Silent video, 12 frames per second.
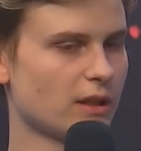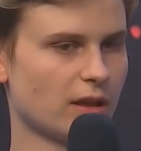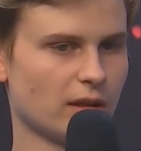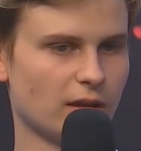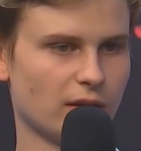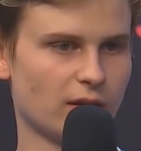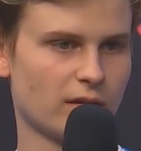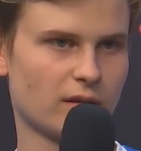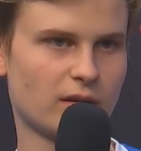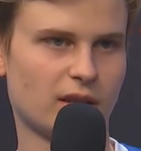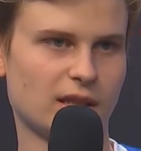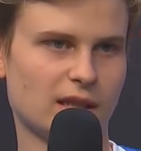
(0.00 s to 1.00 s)
and
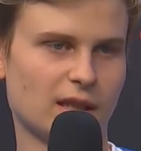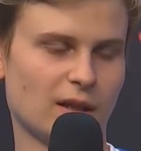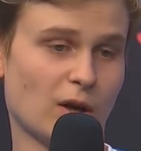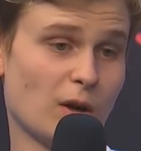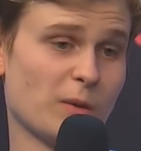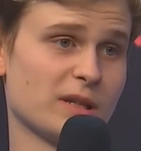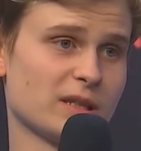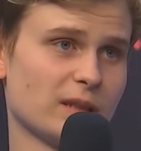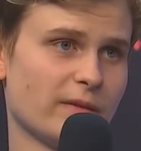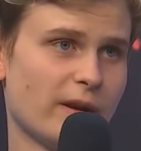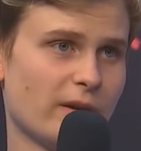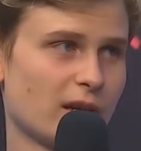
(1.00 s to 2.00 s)
it's always a
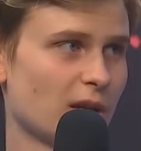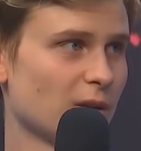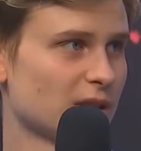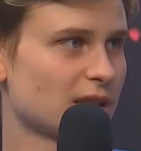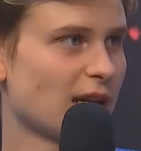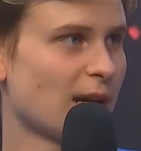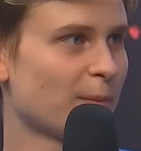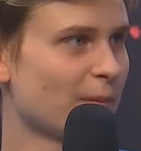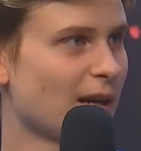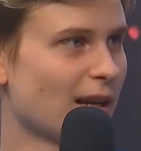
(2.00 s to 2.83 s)
very close game.